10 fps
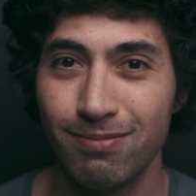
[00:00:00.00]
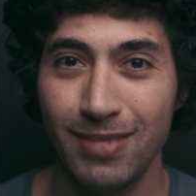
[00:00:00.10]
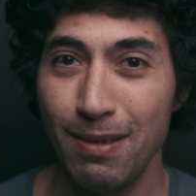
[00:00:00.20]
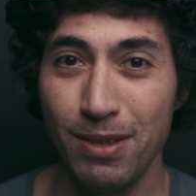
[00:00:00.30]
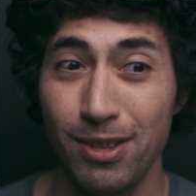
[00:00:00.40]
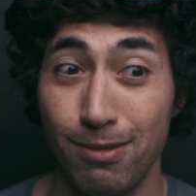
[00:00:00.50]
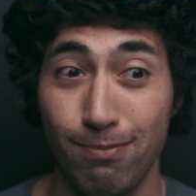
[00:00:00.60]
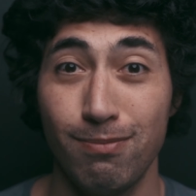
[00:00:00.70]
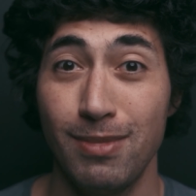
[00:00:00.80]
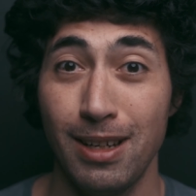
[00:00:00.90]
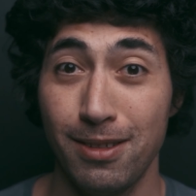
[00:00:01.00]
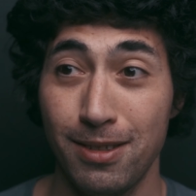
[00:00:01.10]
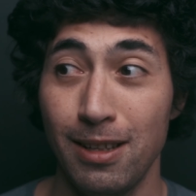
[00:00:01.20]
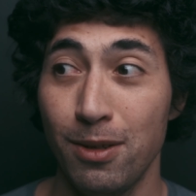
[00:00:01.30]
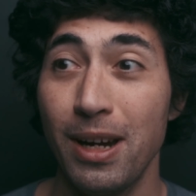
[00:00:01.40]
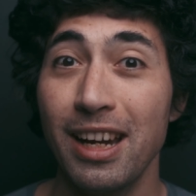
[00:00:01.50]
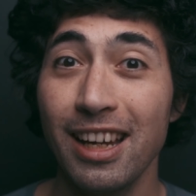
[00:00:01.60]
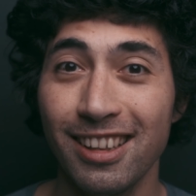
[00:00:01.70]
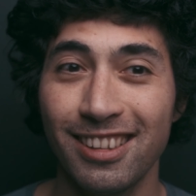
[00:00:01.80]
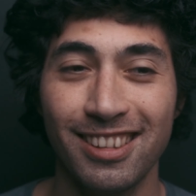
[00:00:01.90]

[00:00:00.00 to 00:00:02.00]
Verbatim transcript: That was exhilarating.